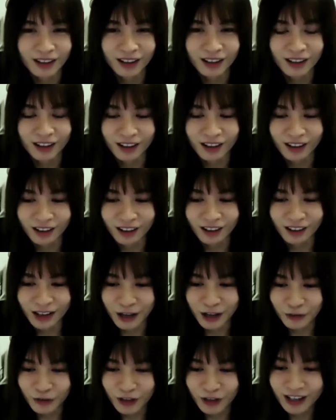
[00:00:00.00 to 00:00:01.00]

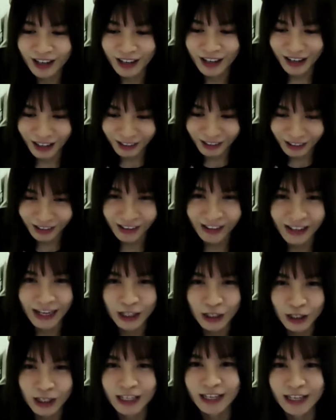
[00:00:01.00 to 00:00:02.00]
having an editor
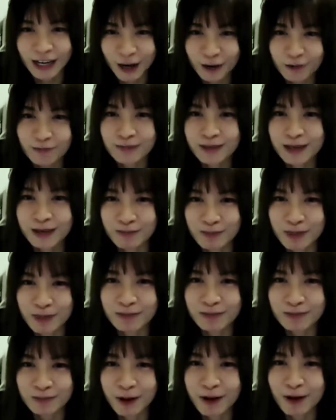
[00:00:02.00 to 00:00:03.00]
actually helped me be
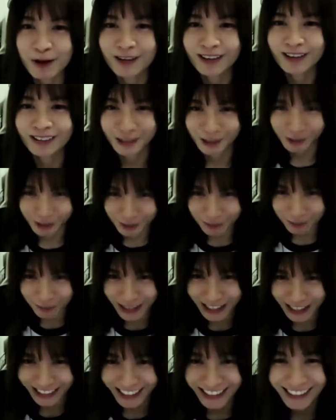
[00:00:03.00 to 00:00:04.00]
more
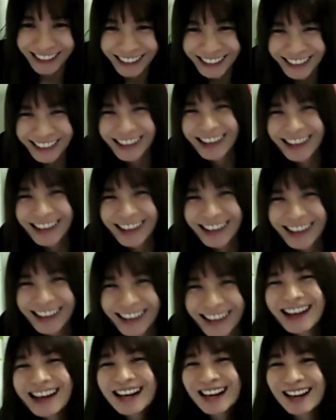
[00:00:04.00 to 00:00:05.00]
disciplined.
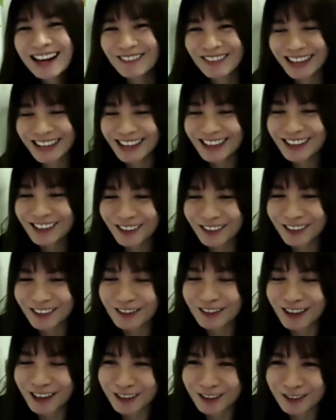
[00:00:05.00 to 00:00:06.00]
Because
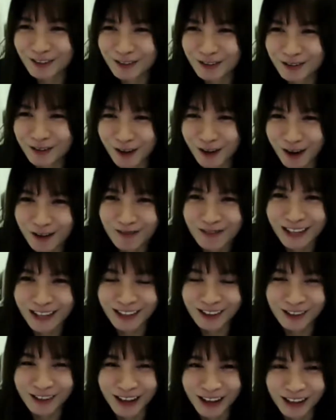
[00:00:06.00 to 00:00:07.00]
when you do
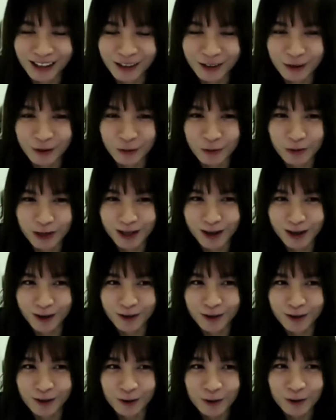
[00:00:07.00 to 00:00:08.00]
comics and you work on
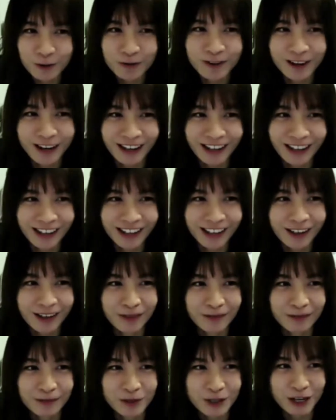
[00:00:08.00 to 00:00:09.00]
your own, right?
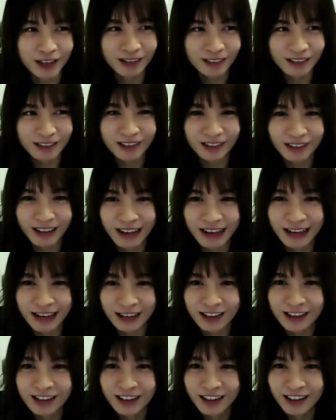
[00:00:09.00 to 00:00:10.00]
Chances are
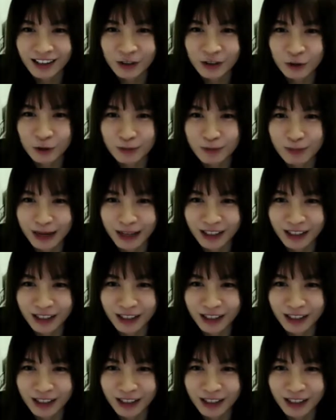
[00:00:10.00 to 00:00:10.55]
you might